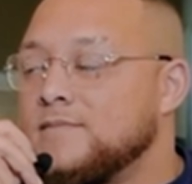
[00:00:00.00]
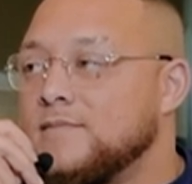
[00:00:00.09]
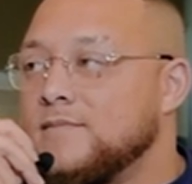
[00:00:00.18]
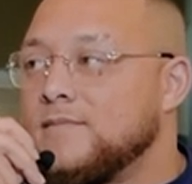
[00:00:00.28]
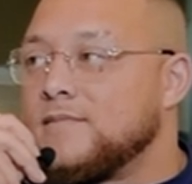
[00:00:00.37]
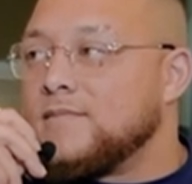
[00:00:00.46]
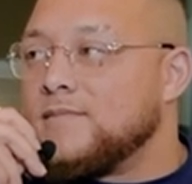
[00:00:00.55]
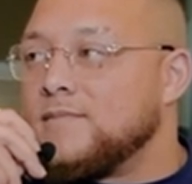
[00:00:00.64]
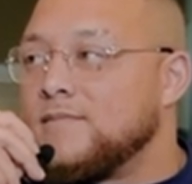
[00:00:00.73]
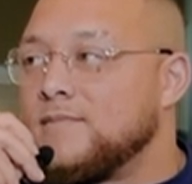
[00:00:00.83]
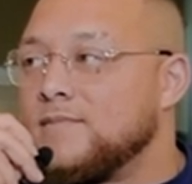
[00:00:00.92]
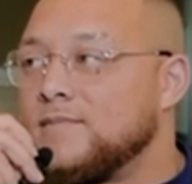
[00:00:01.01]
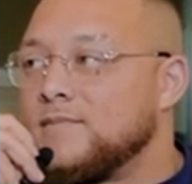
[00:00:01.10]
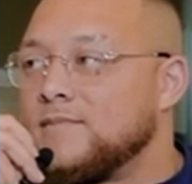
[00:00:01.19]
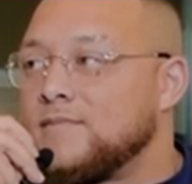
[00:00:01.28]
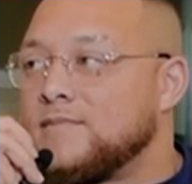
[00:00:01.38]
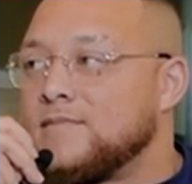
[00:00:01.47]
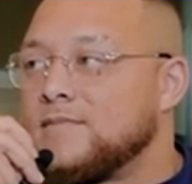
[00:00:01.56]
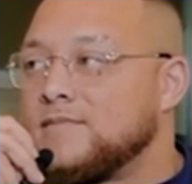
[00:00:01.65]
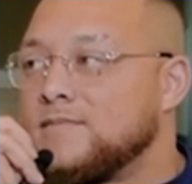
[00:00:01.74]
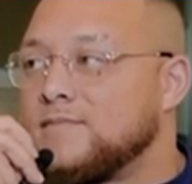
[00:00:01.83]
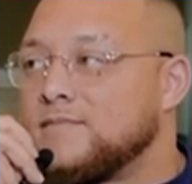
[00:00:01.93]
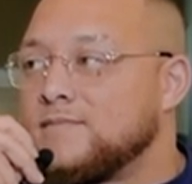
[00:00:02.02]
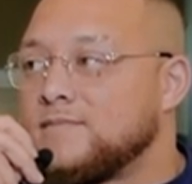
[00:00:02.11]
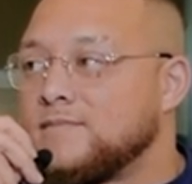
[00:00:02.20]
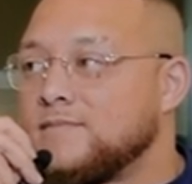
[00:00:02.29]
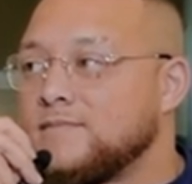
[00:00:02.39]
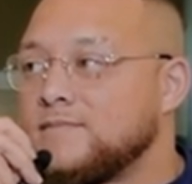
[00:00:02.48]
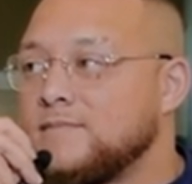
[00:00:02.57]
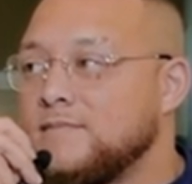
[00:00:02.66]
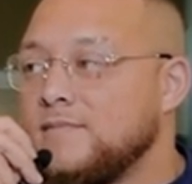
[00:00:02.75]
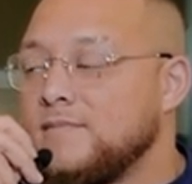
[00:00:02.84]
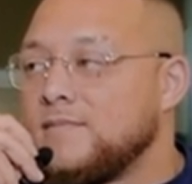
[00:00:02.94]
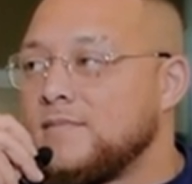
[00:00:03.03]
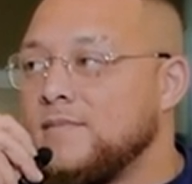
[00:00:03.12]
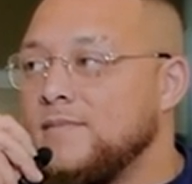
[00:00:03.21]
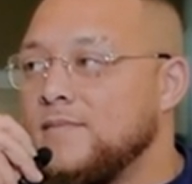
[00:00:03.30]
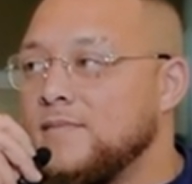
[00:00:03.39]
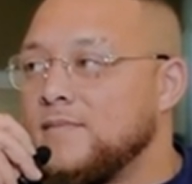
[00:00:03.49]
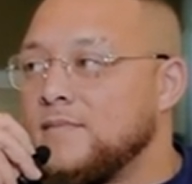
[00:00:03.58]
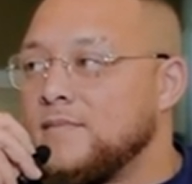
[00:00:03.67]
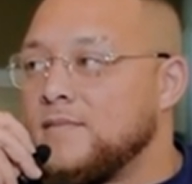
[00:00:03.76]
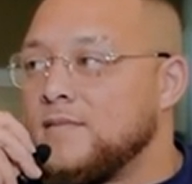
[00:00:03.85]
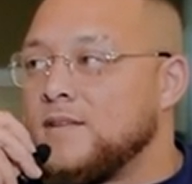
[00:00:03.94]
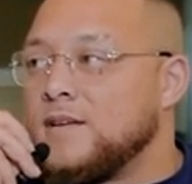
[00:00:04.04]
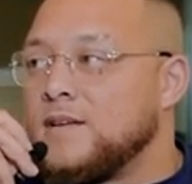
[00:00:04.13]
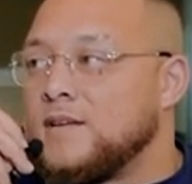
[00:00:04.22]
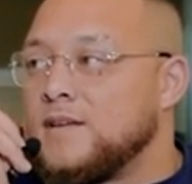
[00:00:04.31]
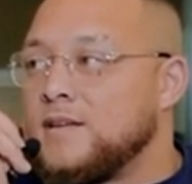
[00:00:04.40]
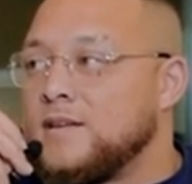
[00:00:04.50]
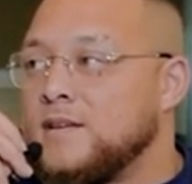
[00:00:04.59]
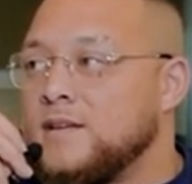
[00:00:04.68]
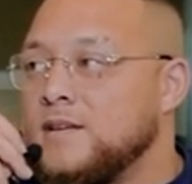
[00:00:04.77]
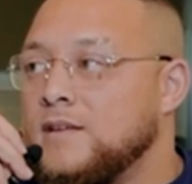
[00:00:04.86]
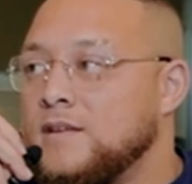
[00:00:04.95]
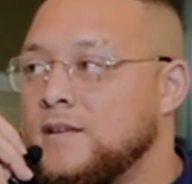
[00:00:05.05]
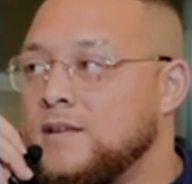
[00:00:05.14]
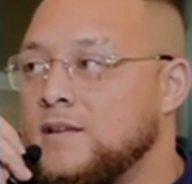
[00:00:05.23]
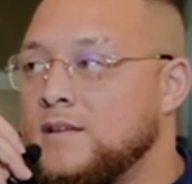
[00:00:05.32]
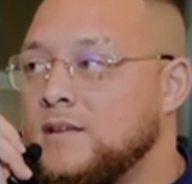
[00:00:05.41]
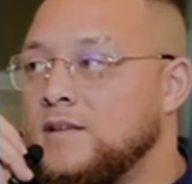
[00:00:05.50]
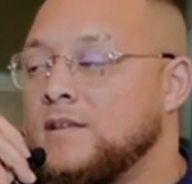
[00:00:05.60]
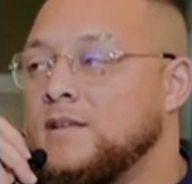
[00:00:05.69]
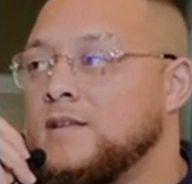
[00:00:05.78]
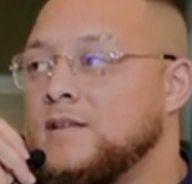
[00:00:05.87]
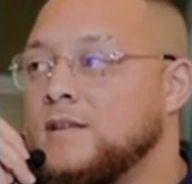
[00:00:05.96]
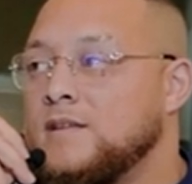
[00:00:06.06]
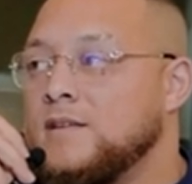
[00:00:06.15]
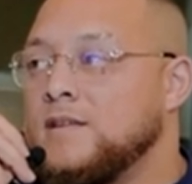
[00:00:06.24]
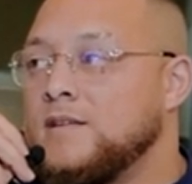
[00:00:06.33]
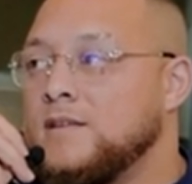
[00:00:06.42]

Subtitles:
No words are spoken by the person on screen.